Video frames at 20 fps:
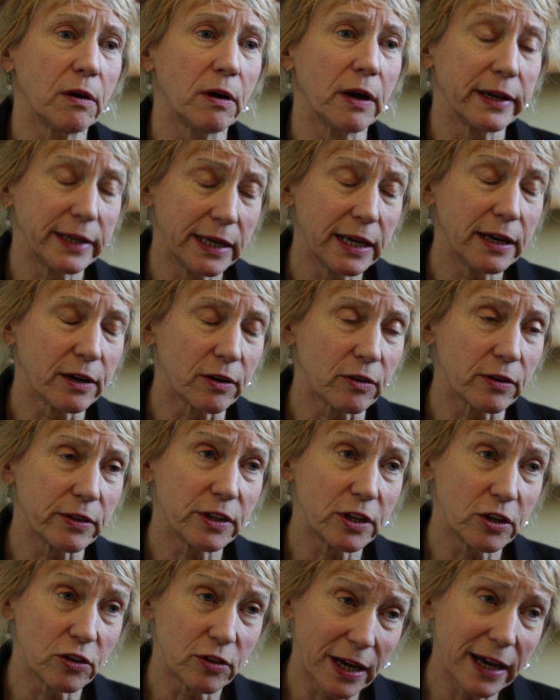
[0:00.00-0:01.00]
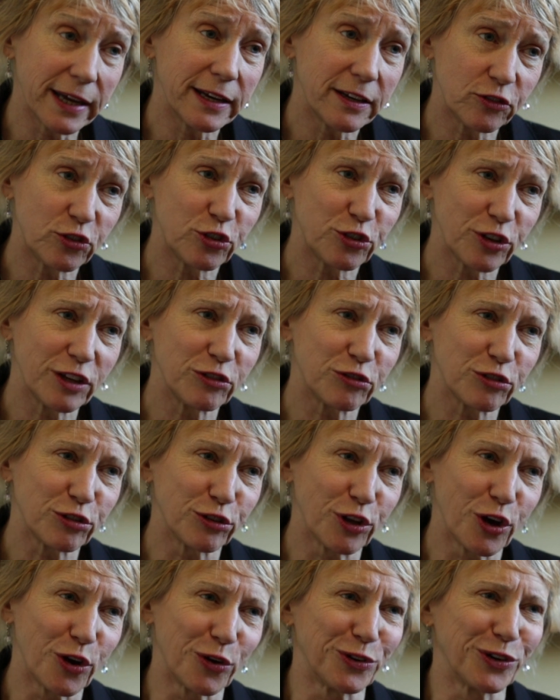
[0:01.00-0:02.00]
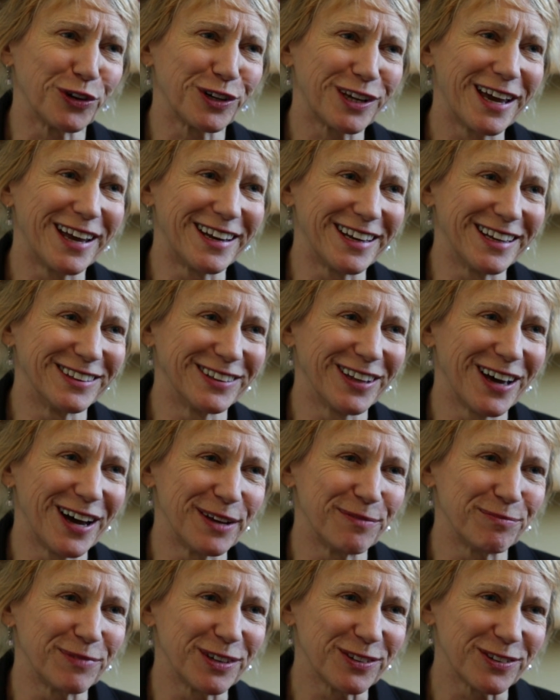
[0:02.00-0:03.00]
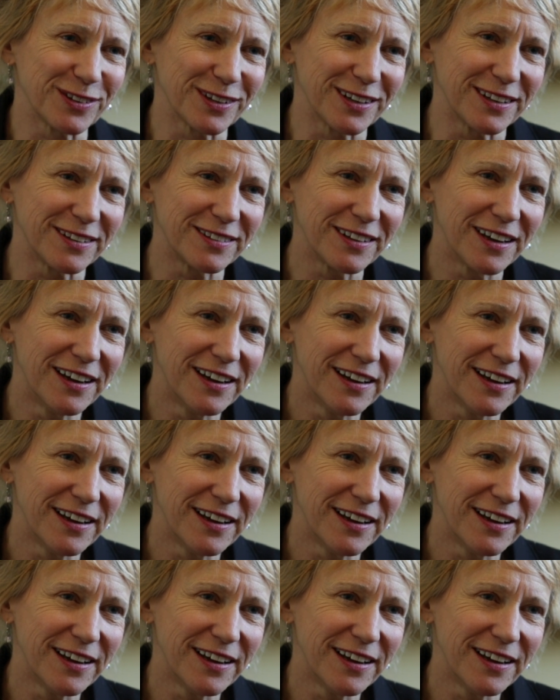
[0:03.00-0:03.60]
a year in the United States alone are getting Lyme disease,